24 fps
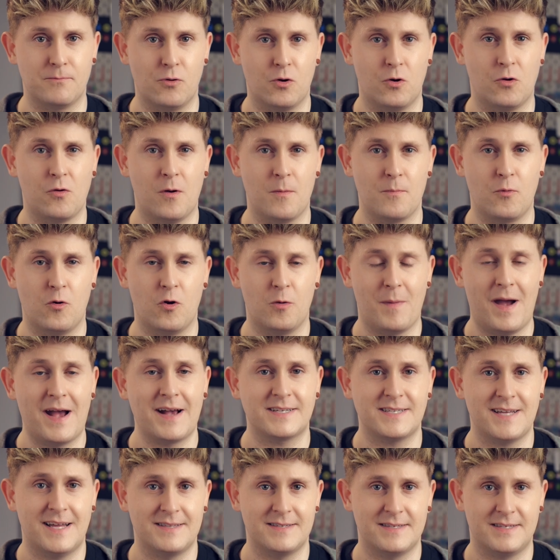Pro and Pro
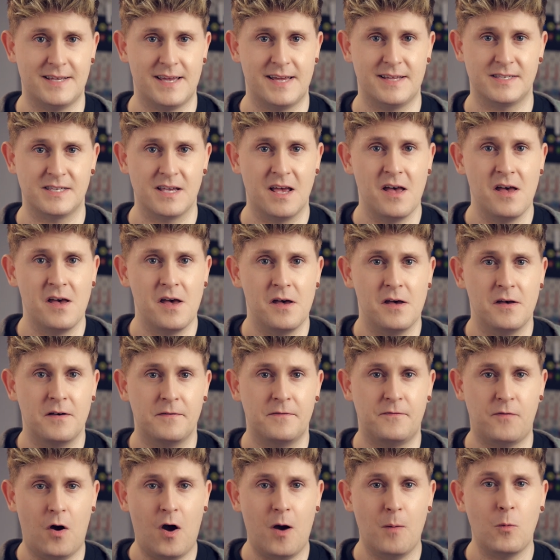Max handsets
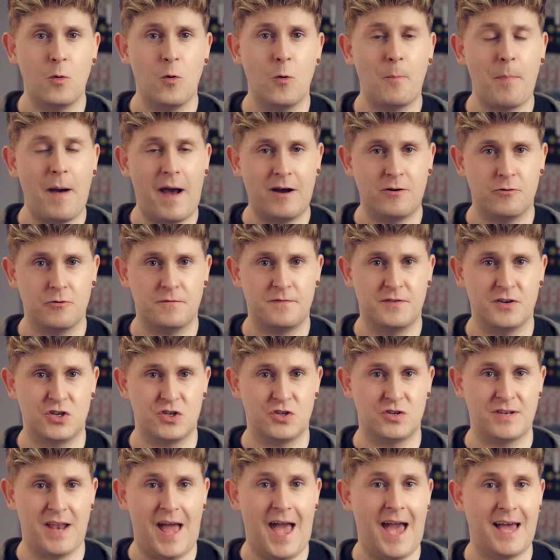far more power
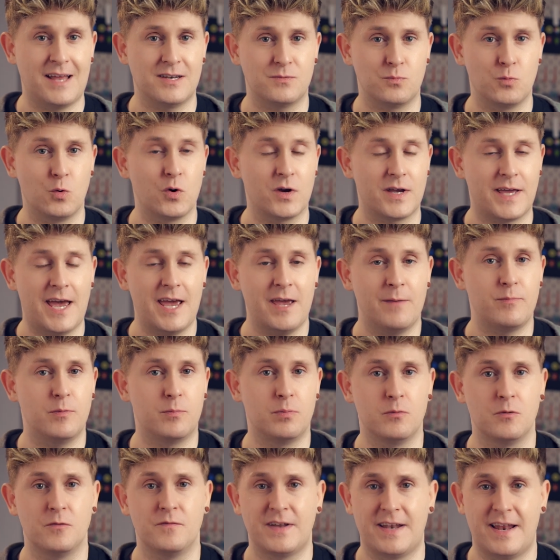efficient and more
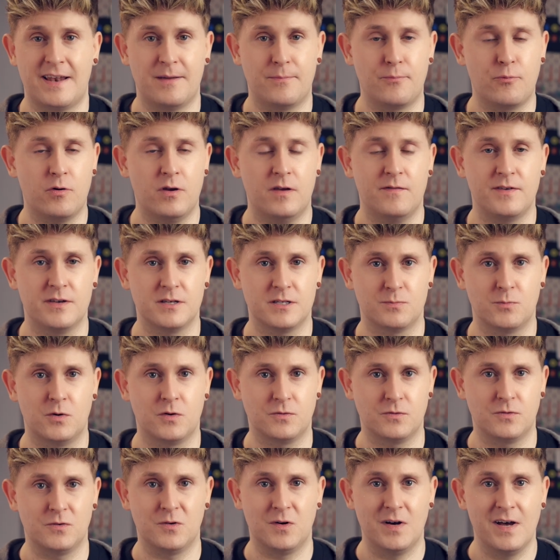capable than any previous
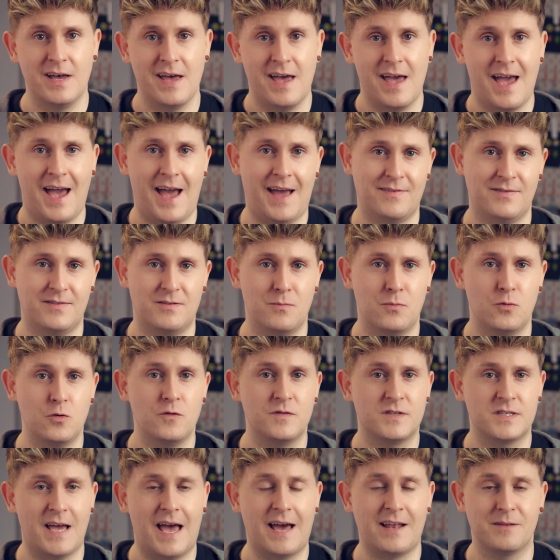model, and the
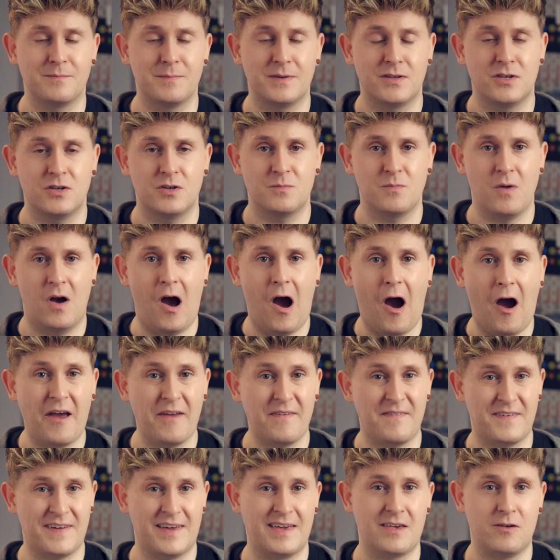move to aluminium, I
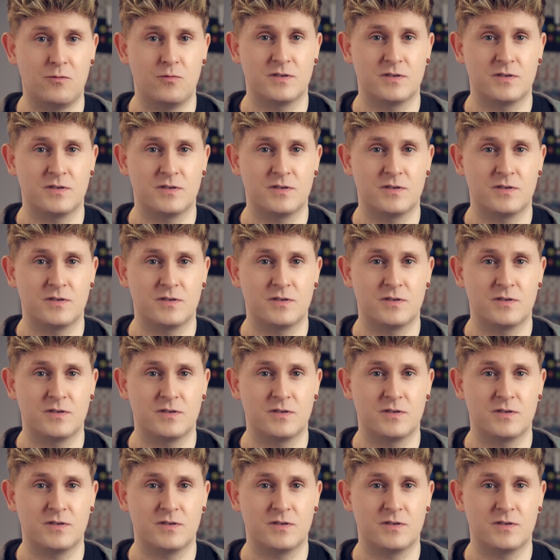think,